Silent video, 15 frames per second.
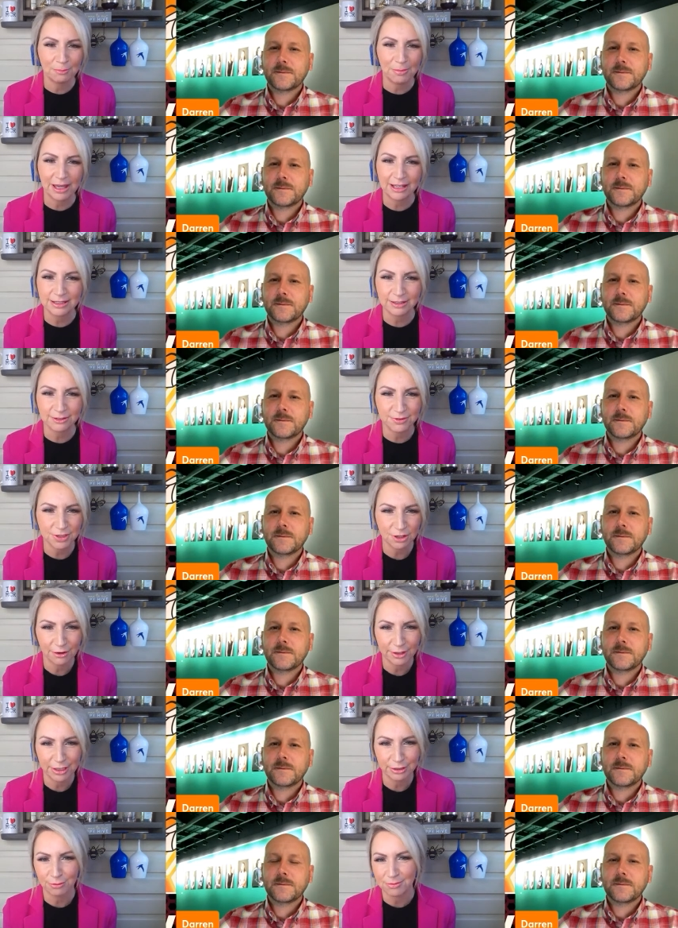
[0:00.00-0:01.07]
Speaker 1: bits of
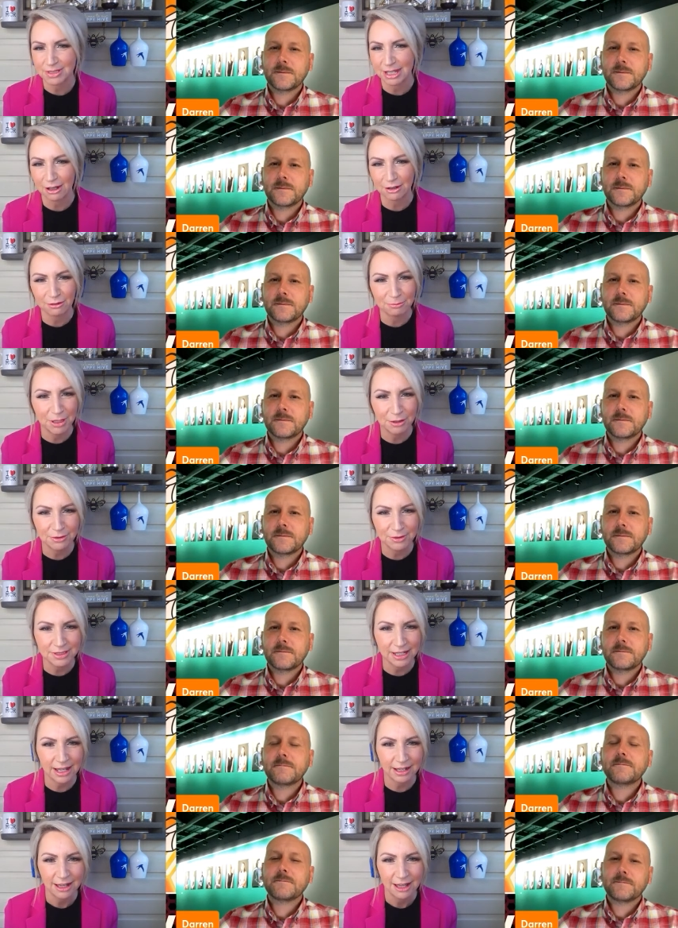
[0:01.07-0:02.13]
songs from Sound of
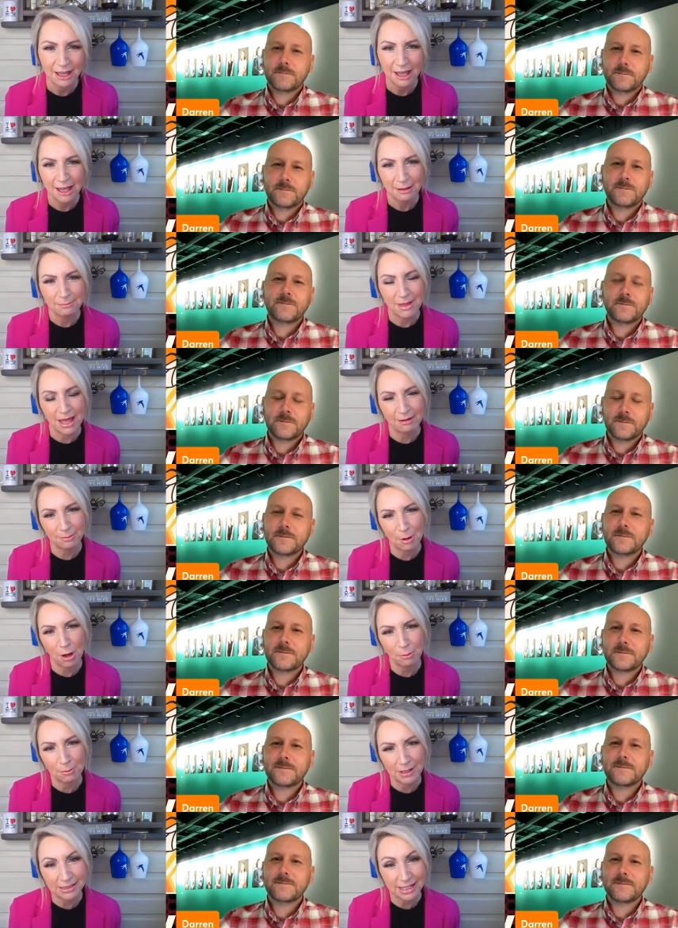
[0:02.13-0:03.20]
Music, Mary
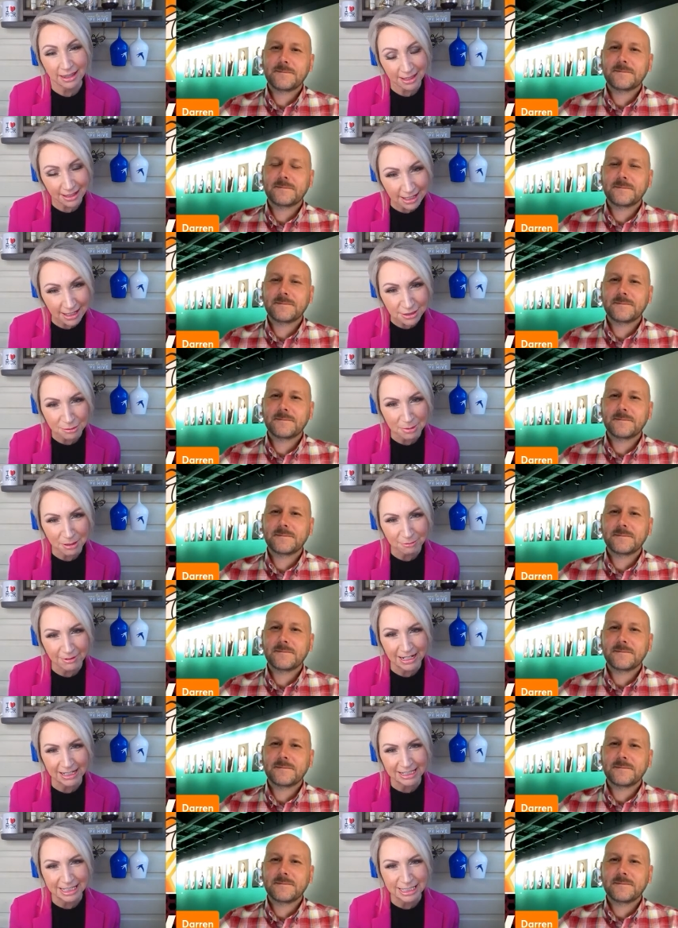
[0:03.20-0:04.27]
Poppins. I think that's going to be
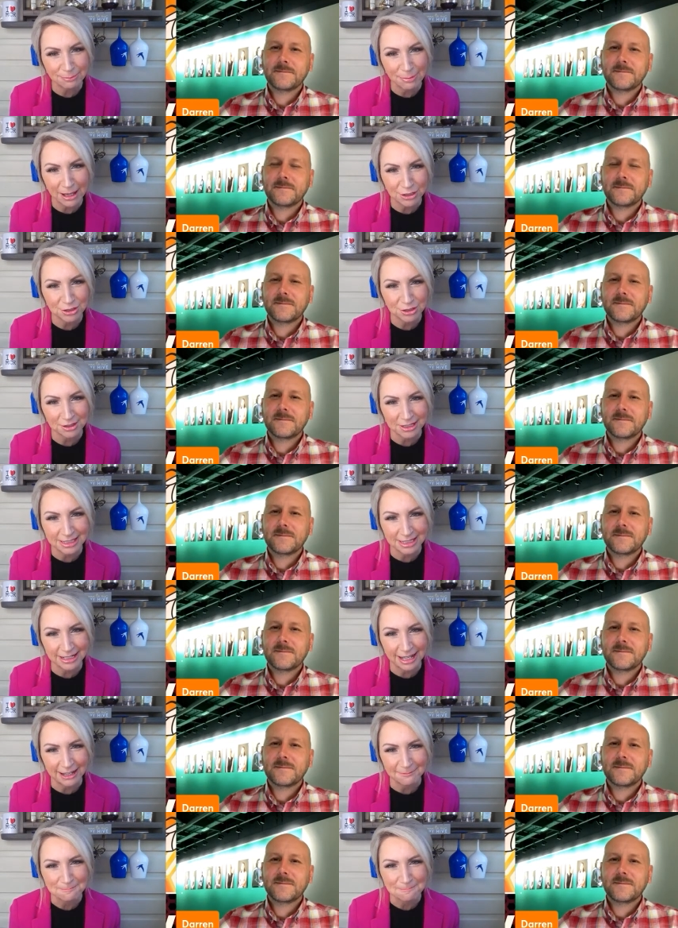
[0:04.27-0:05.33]
really special, isn't
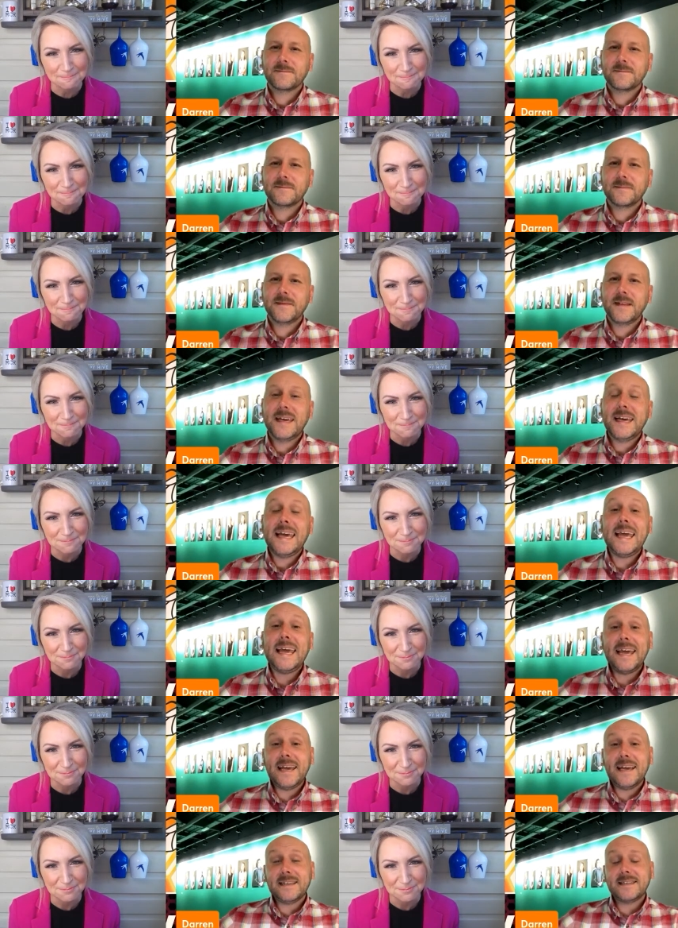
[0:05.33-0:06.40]
it?
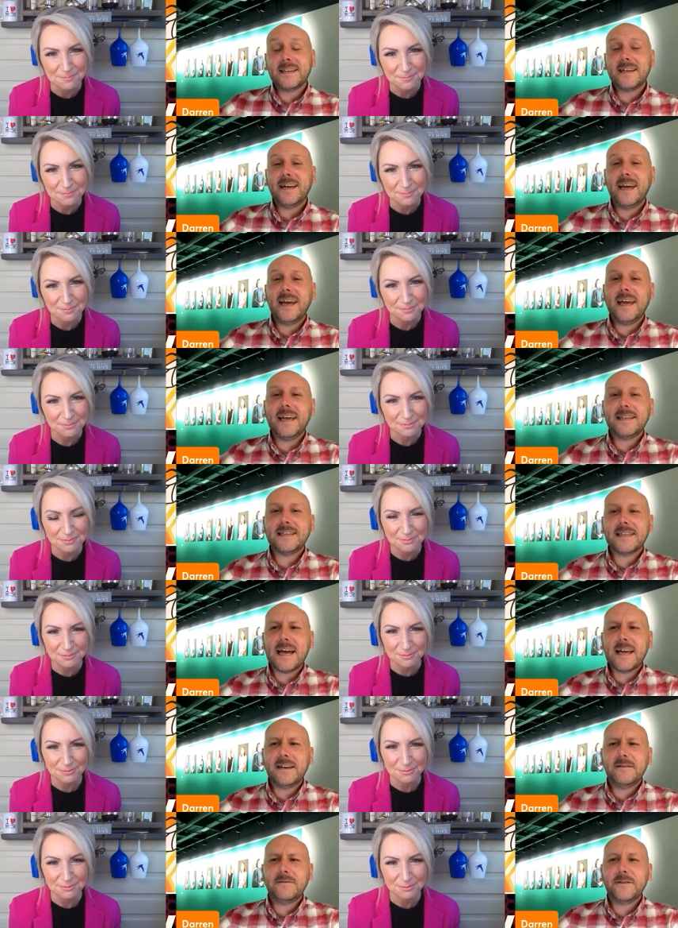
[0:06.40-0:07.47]
Speaker 2: It is, and it, it's
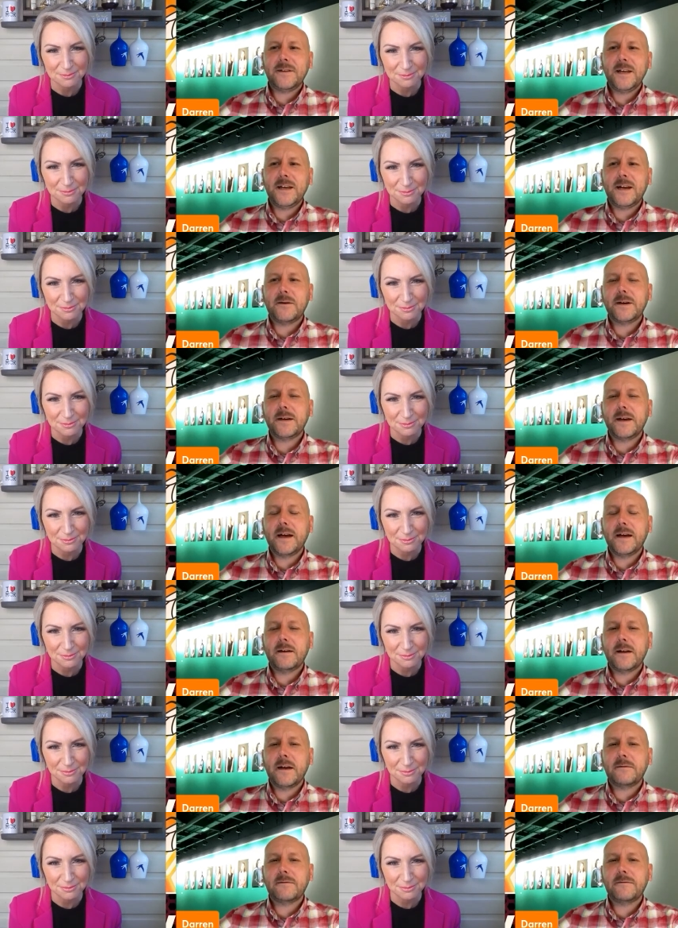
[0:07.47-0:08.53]
kind of, you know, a,
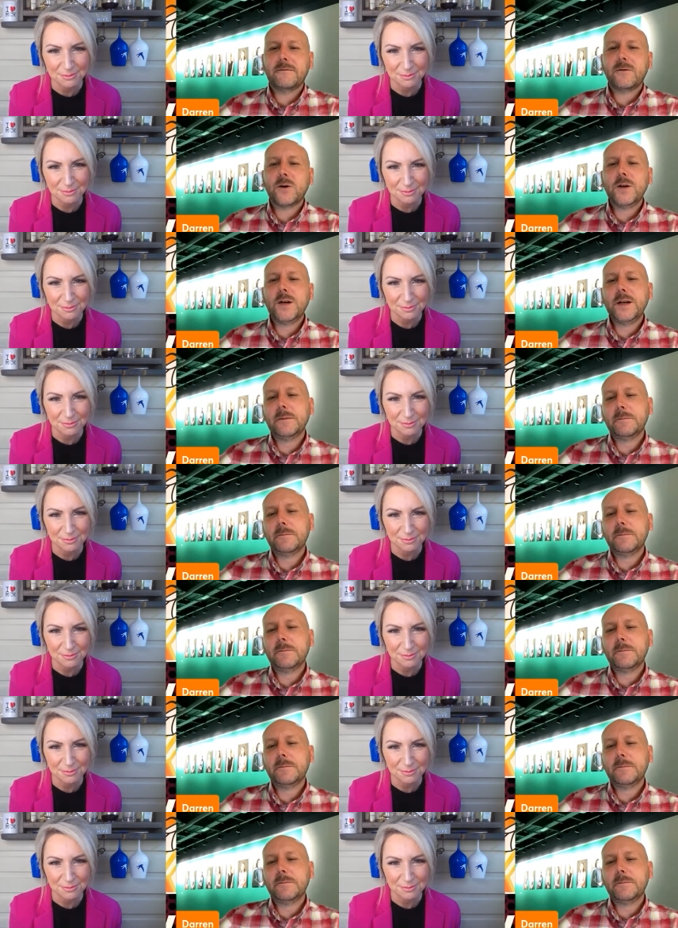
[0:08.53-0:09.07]
a fun